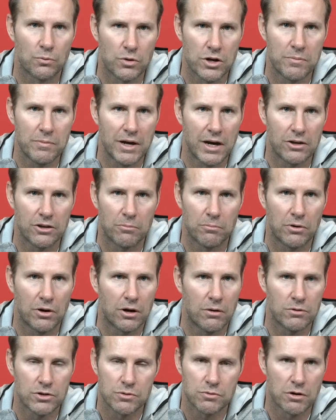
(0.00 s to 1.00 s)
rebound the
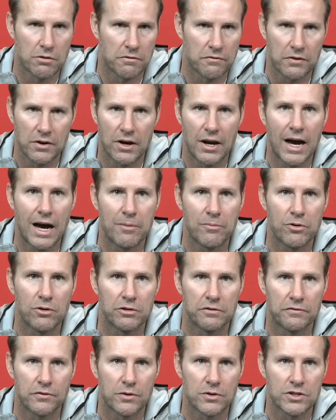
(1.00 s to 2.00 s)
ball, which we were
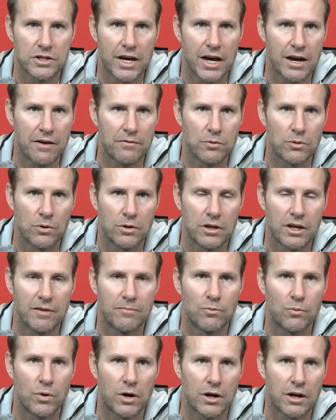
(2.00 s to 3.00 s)
phenomenal in the first half. We only
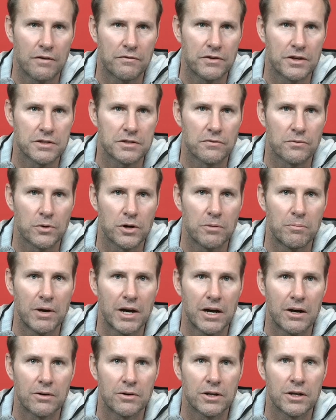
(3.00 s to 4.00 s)
gave them one offensive
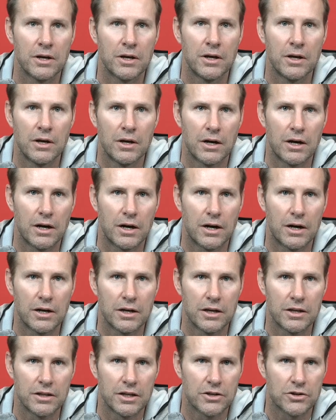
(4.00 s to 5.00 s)
rebound.
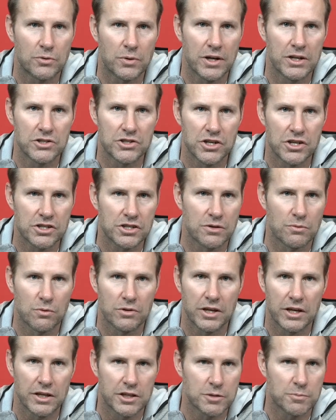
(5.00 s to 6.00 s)
And then transition,
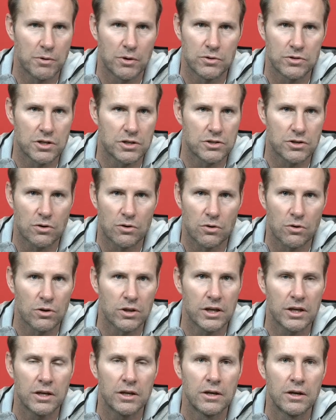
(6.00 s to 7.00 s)
where they exposed us
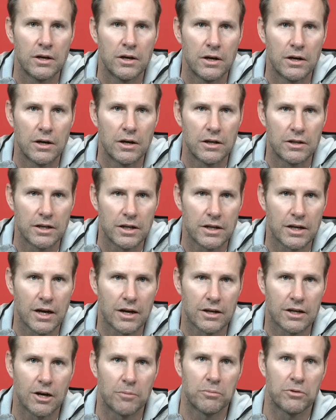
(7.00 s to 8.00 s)
early and then
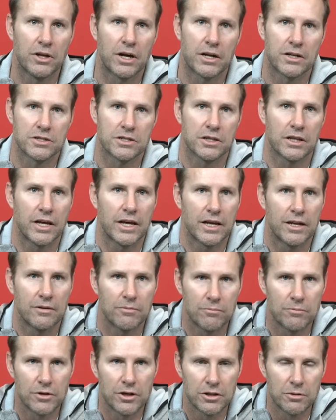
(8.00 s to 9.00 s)
got a couple on us
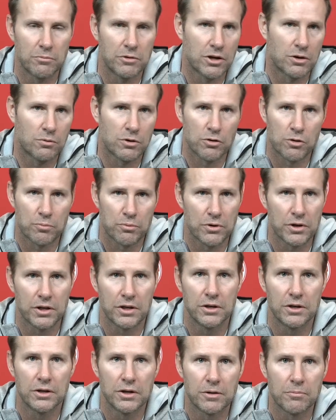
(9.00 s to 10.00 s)
late. In the middle, we were
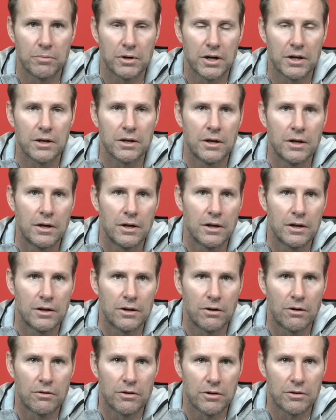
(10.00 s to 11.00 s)
pretty good. But,
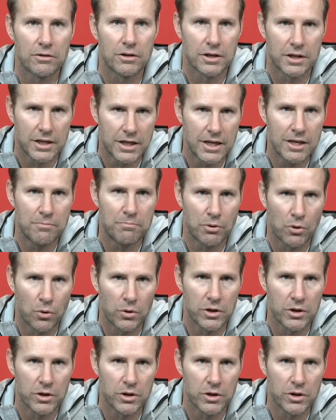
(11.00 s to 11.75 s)
you know, the key